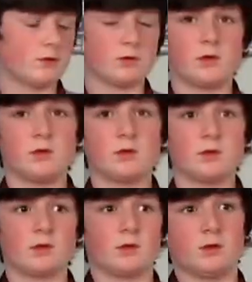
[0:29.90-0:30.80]
Sorry,
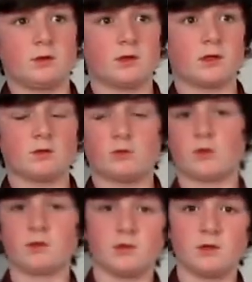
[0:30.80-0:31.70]
I get
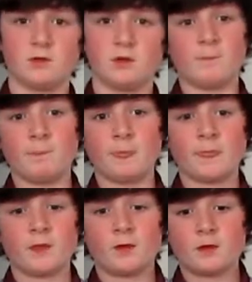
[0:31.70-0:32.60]
distracted easily. Um,
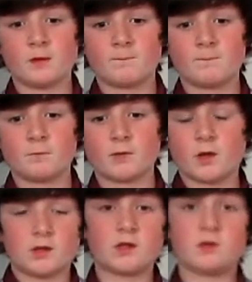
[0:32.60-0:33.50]

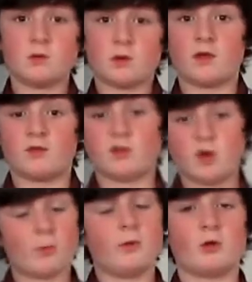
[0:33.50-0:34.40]
I need you guys to
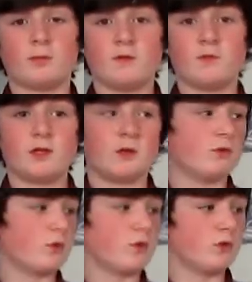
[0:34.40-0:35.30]
comment on my
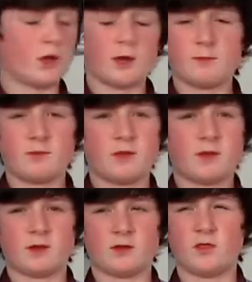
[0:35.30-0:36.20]
videos because I'm
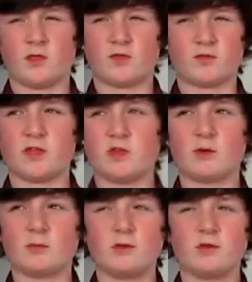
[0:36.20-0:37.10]
seeing like three
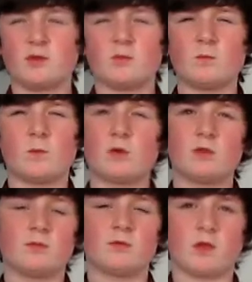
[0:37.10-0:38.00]
comments and one of
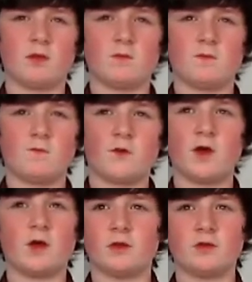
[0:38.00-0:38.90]
them is like
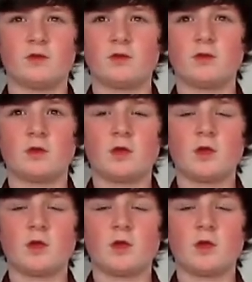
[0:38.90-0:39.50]
first